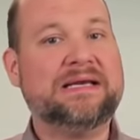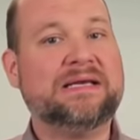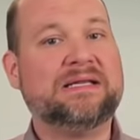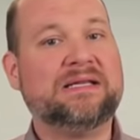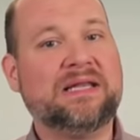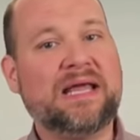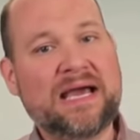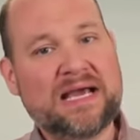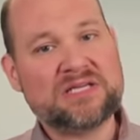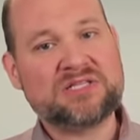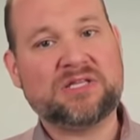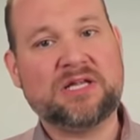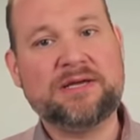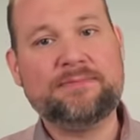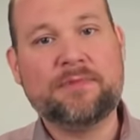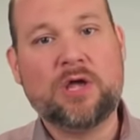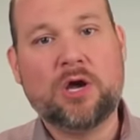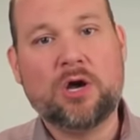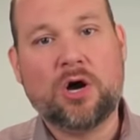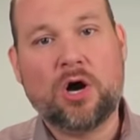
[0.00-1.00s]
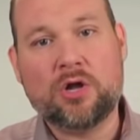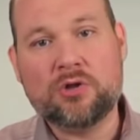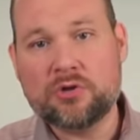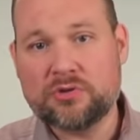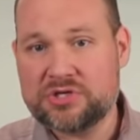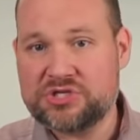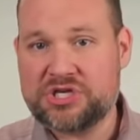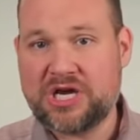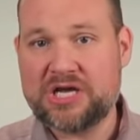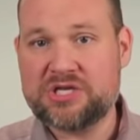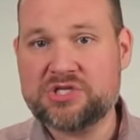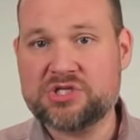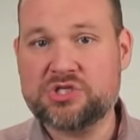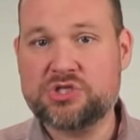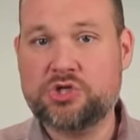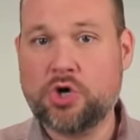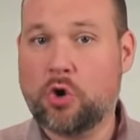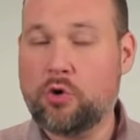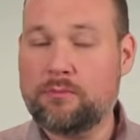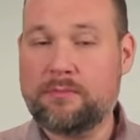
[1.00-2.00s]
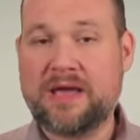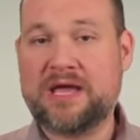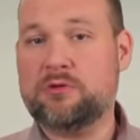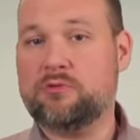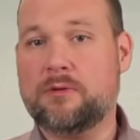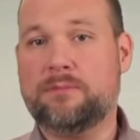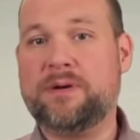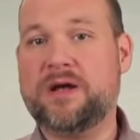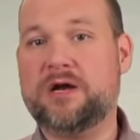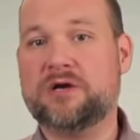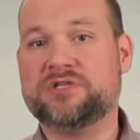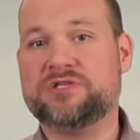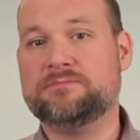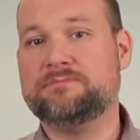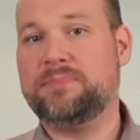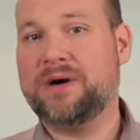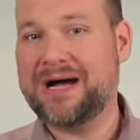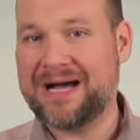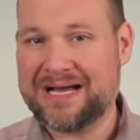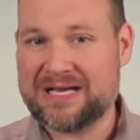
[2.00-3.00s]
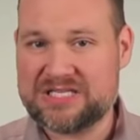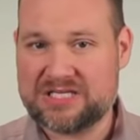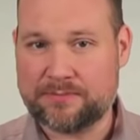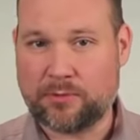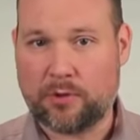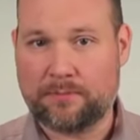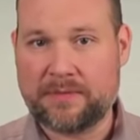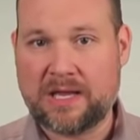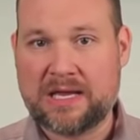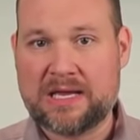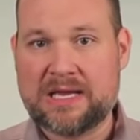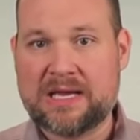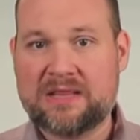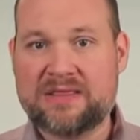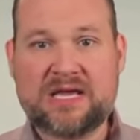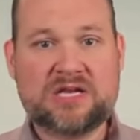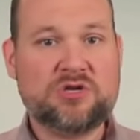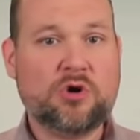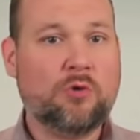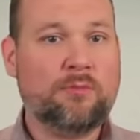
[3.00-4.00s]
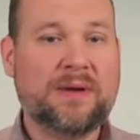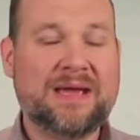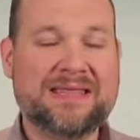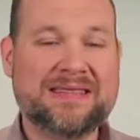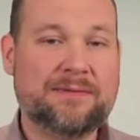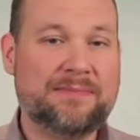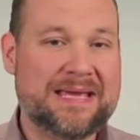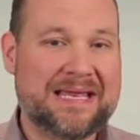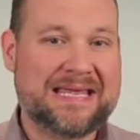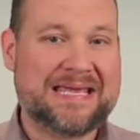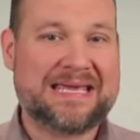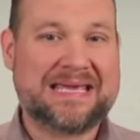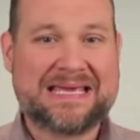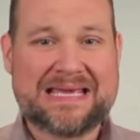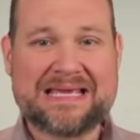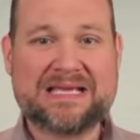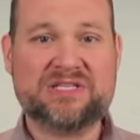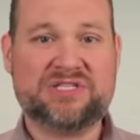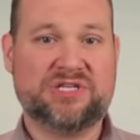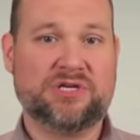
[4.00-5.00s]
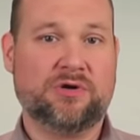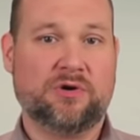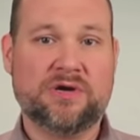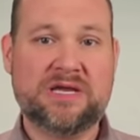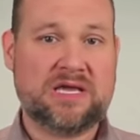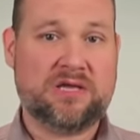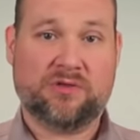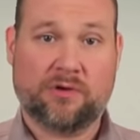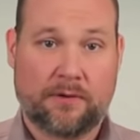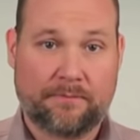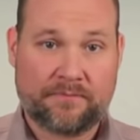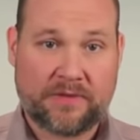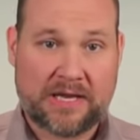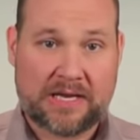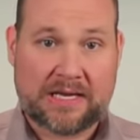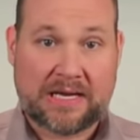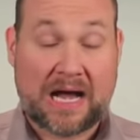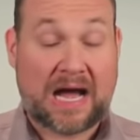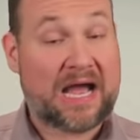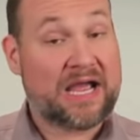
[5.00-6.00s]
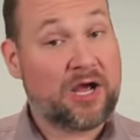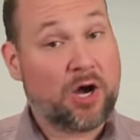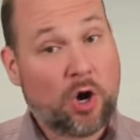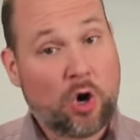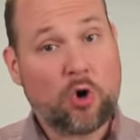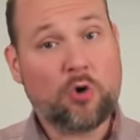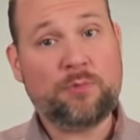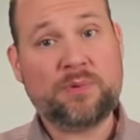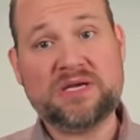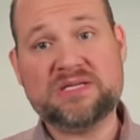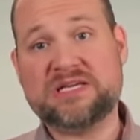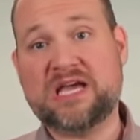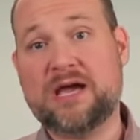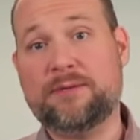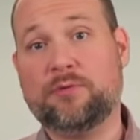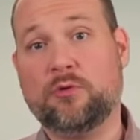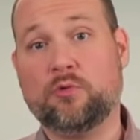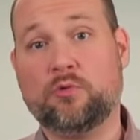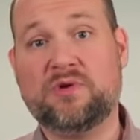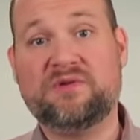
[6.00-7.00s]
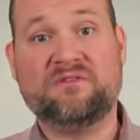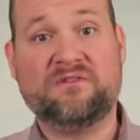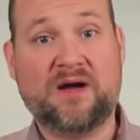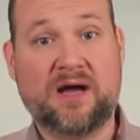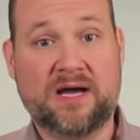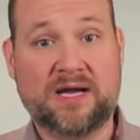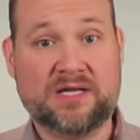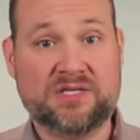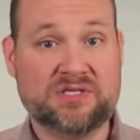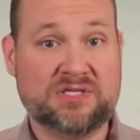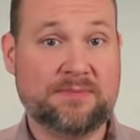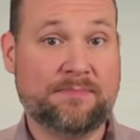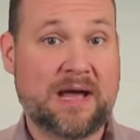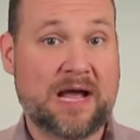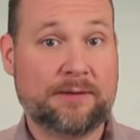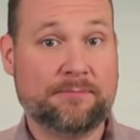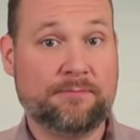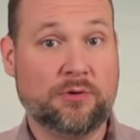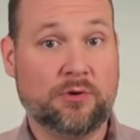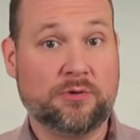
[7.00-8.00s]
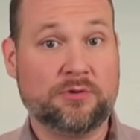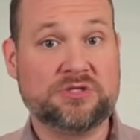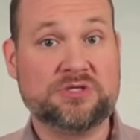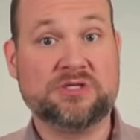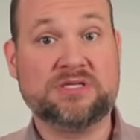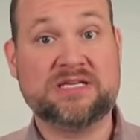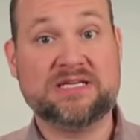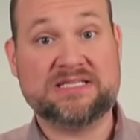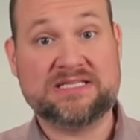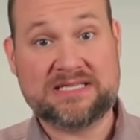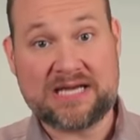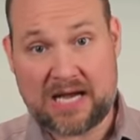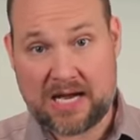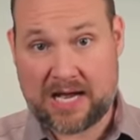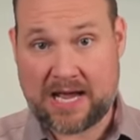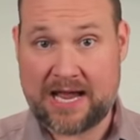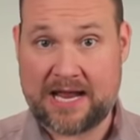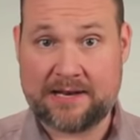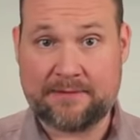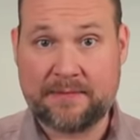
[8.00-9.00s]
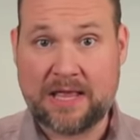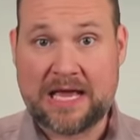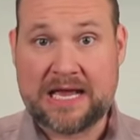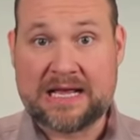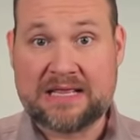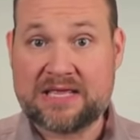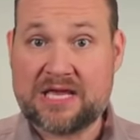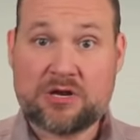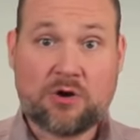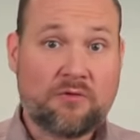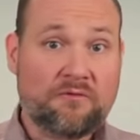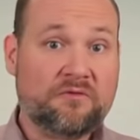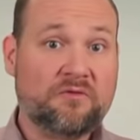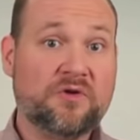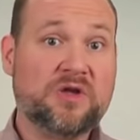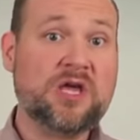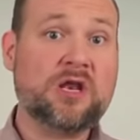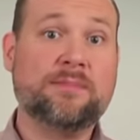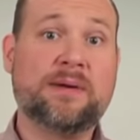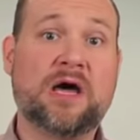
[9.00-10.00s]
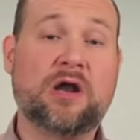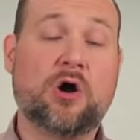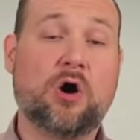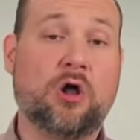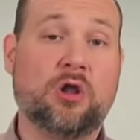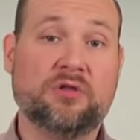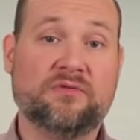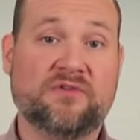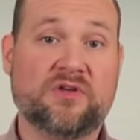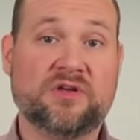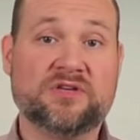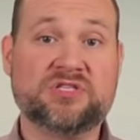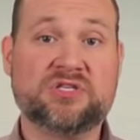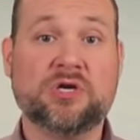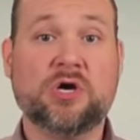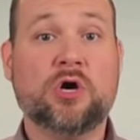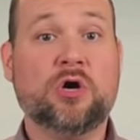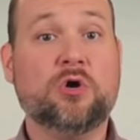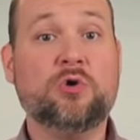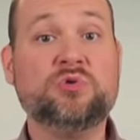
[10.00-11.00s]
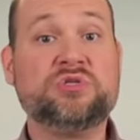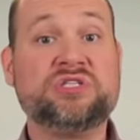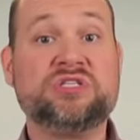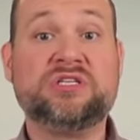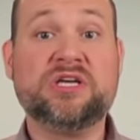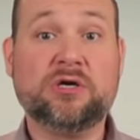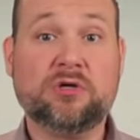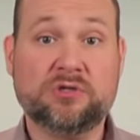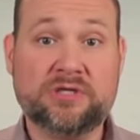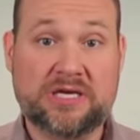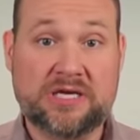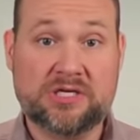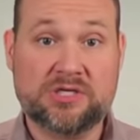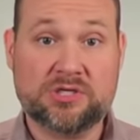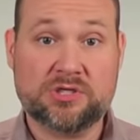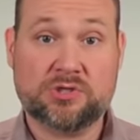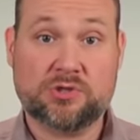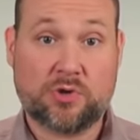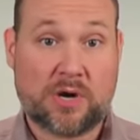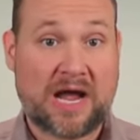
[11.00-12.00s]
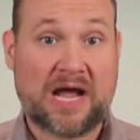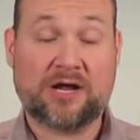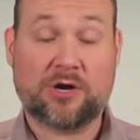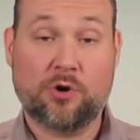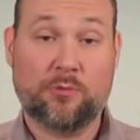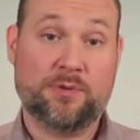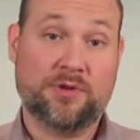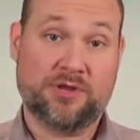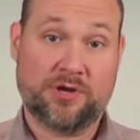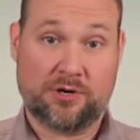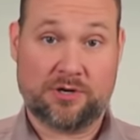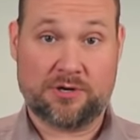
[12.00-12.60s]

Lastly, although the changes don't make repairs impossible, they don't make them any easier either. I hope as Apple refines the MacBook's design, they don't forget about all of us who still need to crack open their